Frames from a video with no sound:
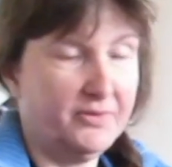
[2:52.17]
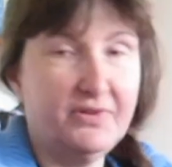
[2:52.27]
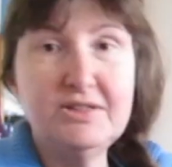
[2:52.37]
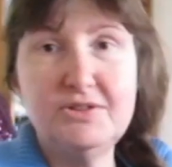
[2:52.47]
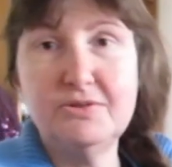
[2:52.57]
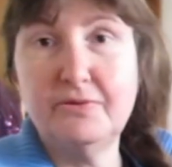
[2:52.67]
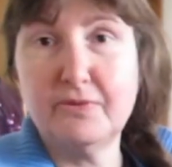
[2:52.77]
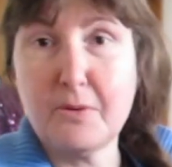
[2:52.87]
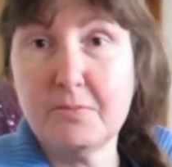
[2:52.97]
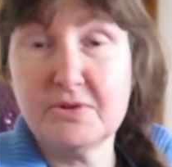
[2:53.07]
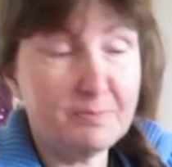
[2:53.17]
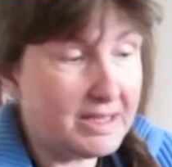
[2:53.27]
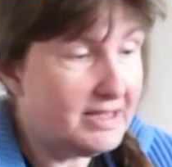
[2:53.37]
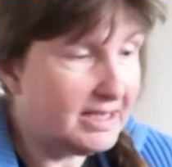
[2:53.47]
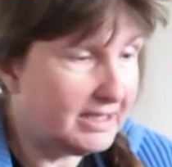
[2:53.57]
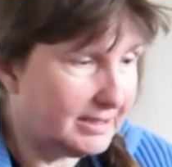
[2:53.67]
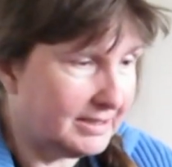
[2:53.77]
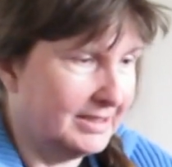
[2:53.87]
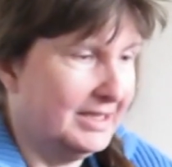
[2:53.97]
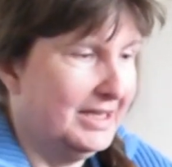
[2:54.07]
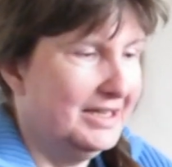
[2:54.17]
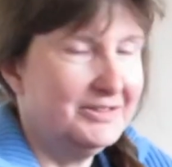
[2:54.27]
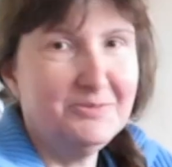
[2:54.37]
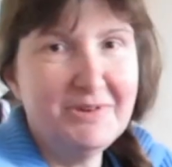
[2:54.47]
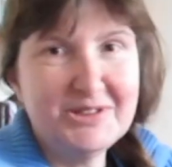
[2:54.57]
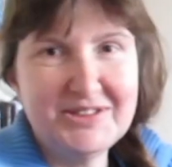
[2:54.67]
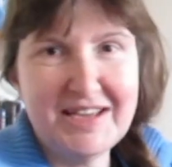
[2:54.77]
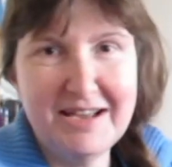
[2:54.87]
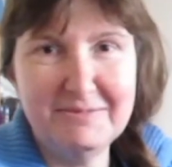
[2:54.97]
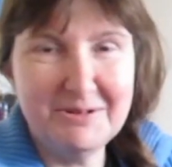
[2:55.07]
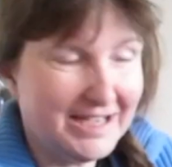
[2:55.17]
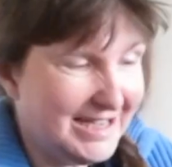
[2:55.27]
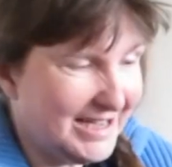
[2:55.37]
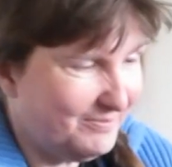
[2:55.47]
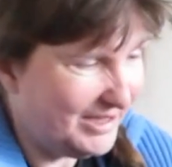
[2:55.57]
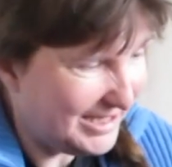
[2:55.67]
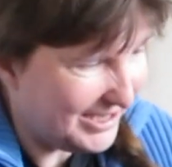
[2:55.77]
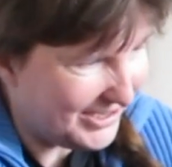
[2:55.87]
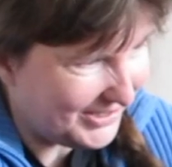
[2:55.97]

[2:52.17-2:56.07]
prevent you from spending too much time looking at me.